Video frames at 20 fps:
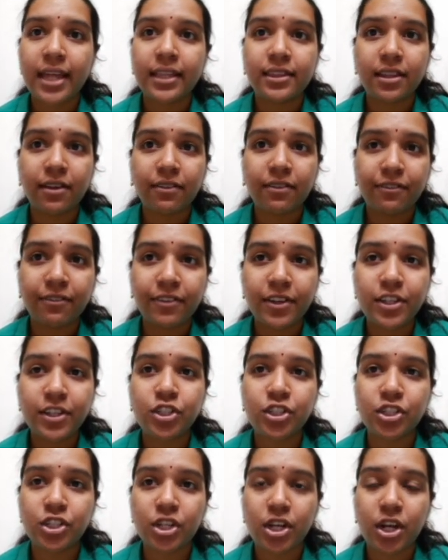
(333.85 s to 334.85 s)
the
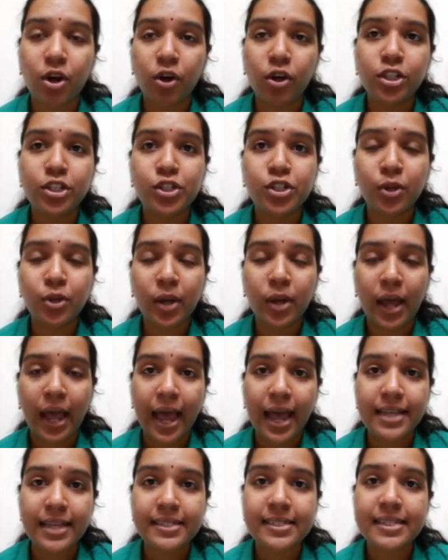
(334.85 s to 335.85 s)
fish also
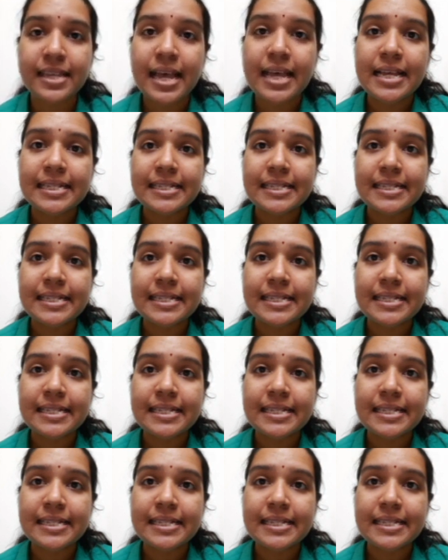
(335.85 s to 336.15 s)
has